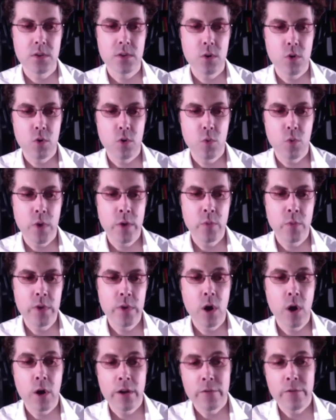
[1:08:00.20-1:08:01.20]
when we
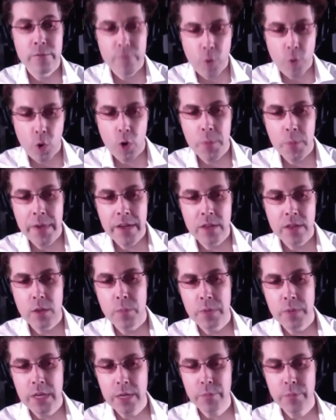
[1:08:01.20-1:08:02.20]
are informing the
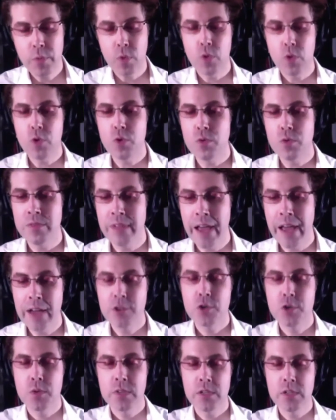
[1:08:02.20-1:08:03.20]
people who
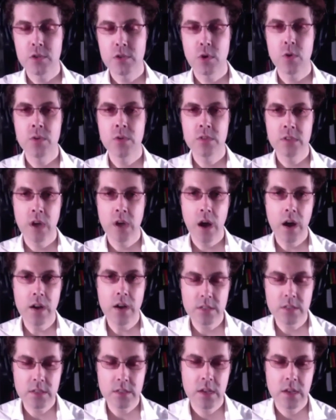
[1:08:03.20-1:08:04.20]
naturally turn to
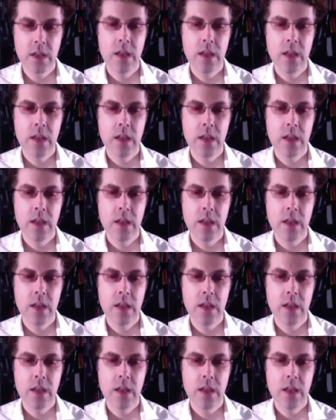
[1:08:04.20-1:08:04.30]
us,